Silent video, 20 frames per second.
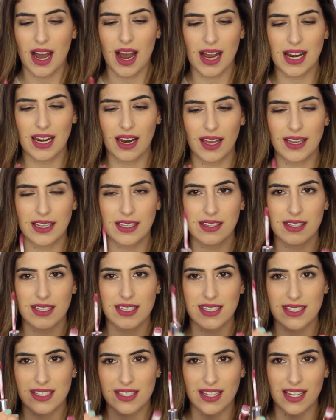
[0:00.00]
I like
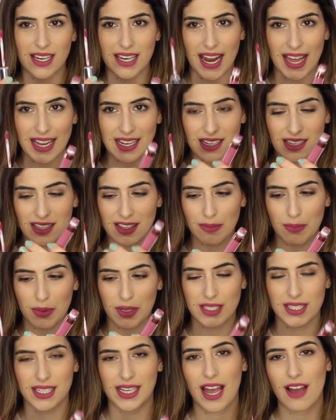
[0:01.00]
this, the length,
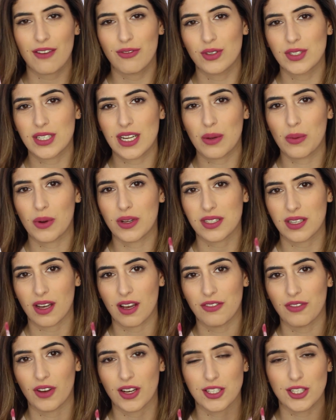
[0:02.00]
because the Kat Von D ones
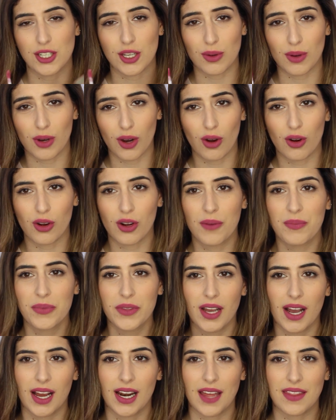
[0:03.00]
I find too long.
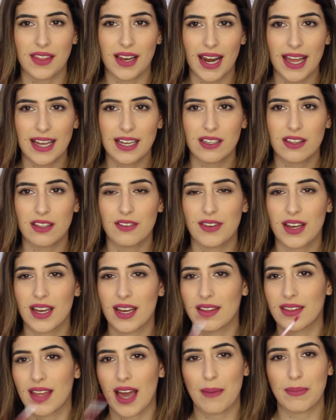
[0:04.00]
I like the length of
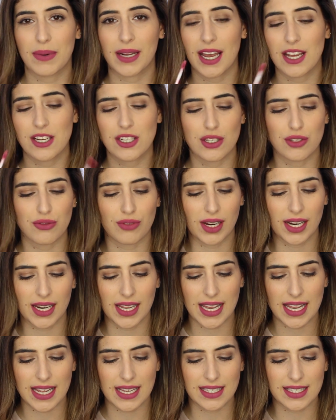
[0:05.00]
it, the application's
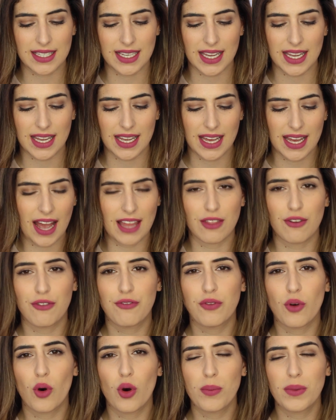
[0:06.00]
really easy, and the
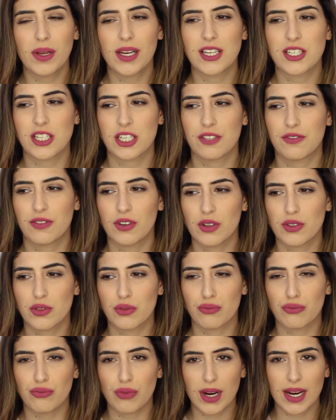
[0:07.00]
formula just
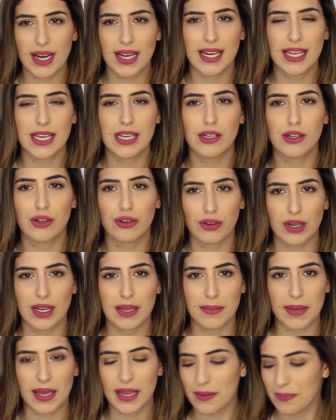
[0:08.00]
feels really
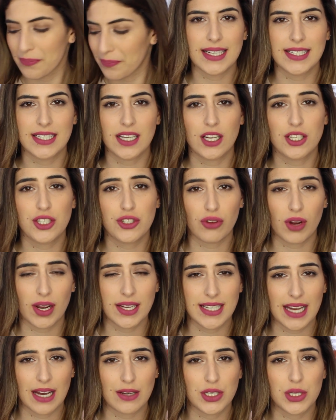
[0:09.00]
creamy. It does
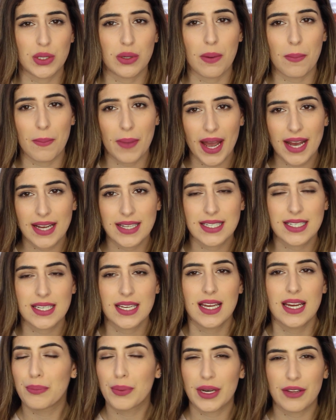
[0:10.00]
dry down to a
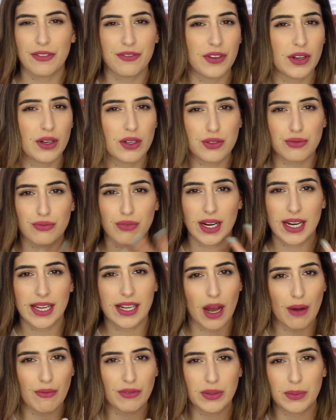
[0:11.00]
matte, but it feels really
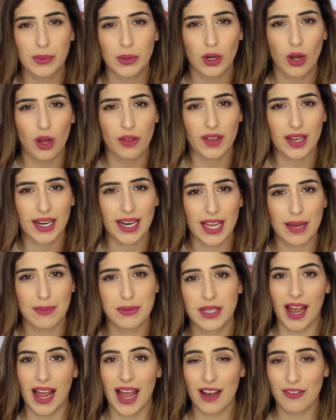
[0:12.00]
comfortable on the
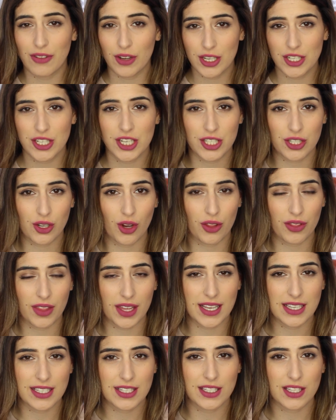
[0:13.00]
lips. I have only just got
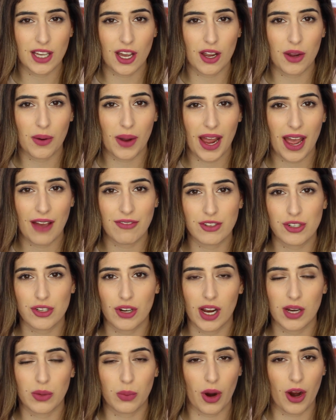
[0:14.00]
these, so I haven't
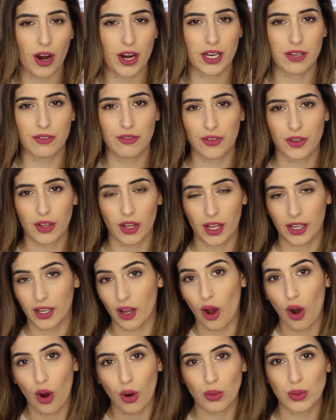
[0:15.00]
tried wearing it for like
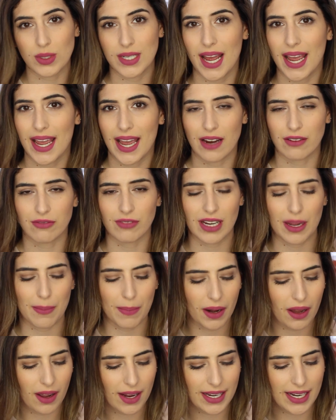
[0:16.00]
a whole day and
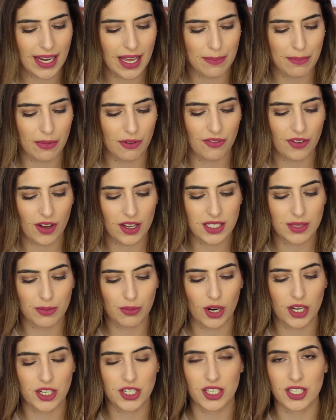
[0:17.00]
reapplying it, but first
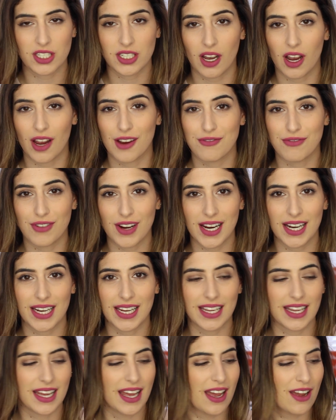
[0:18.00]
impressions, I
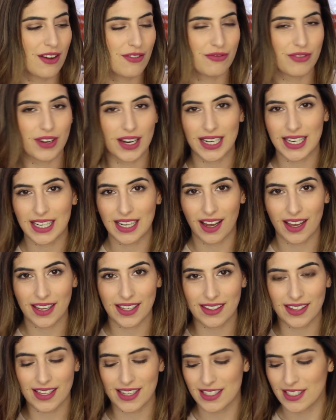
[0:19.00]
really, really
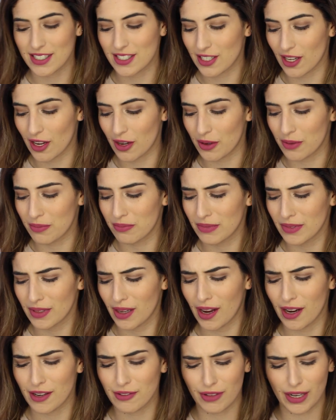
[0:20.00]
like these, so I